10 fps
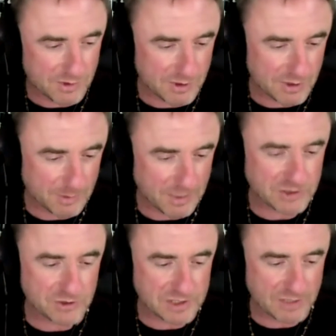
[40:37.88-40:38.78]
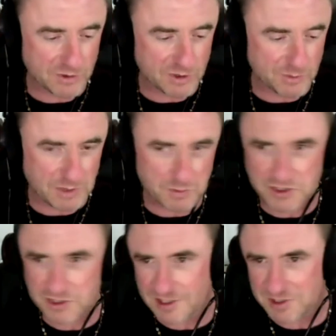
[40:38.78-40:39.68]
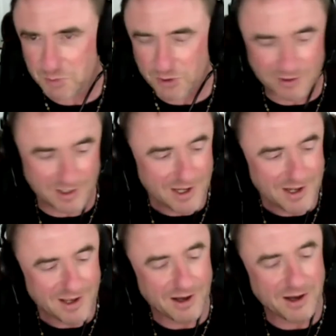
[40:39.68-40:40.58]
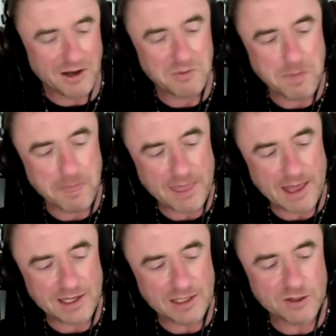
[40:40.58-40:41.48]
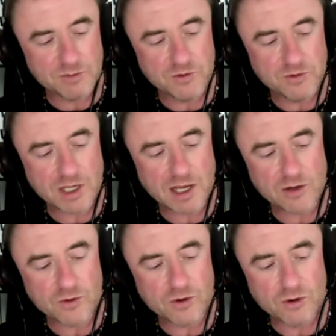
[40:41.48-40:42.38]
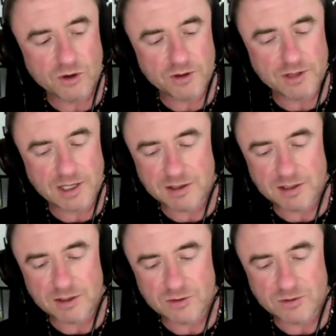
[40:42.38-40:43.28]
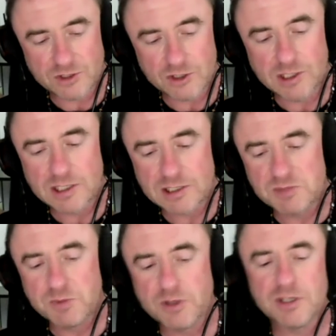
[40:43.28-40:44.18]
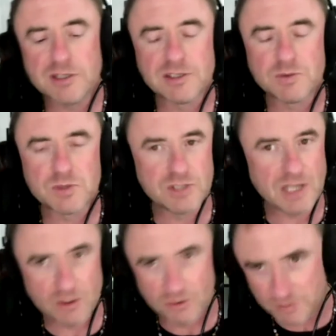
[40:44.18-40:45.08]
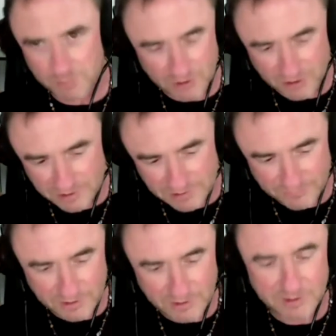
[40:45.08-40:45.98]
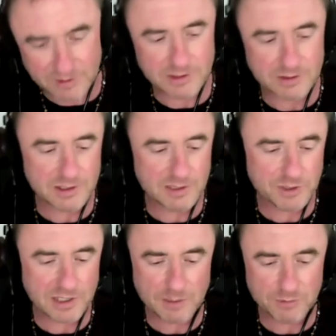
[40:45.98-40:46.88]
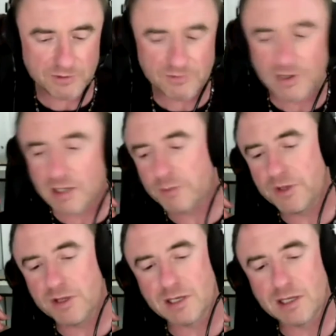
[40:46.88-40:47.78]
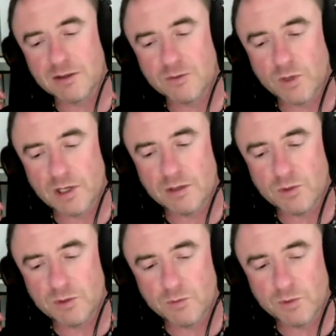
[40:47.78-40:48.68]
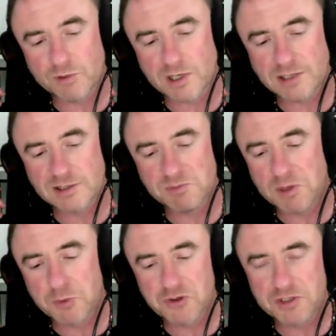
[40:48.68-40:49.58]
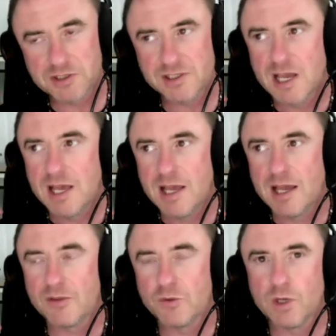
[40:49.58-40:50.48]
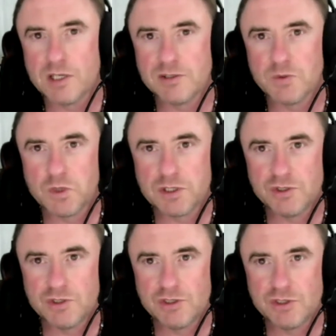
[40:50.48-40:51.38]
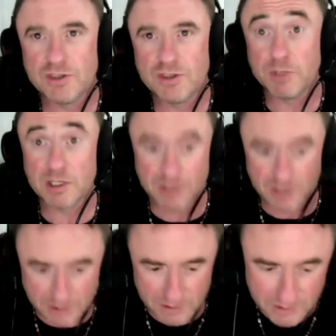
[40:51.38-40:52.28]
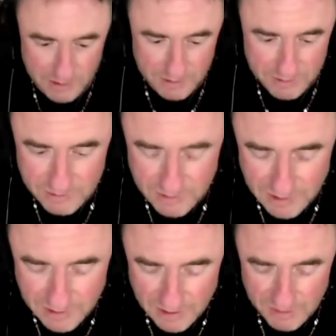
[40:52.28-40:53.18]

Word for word: I'm not sure it's ever going to make much sense, but um, that incommunicado core, that, that those early experiences, which not only because of the you know the hippocampal development and the way we process memories and the ways in which you know, the amygdala and the you know that mm-hmm.